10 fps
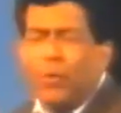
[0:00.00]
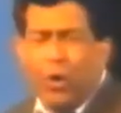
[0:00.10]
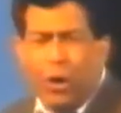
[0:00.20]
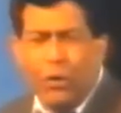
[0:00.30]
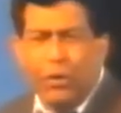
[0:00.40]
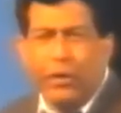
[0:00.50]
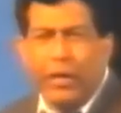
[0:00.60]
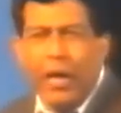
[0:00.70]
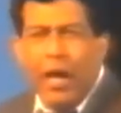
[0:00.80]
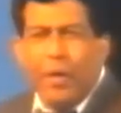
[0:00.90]

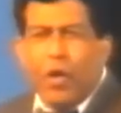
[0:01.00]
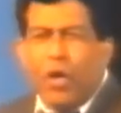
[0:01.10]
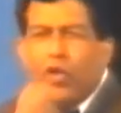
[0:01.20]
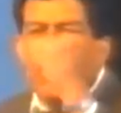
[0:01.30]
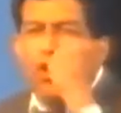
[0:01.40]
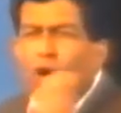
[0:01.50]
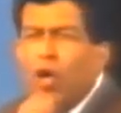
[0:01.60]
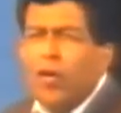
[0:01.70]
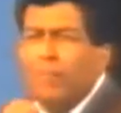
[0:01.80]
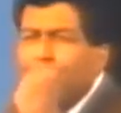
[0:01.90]
word because
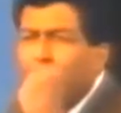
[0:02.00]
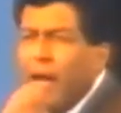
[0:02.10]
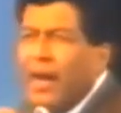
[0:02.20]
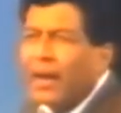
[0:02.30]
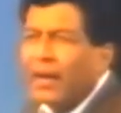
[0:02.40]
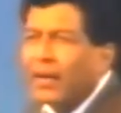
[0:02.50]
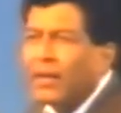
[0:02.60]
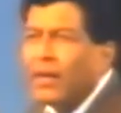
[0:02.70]
your prayer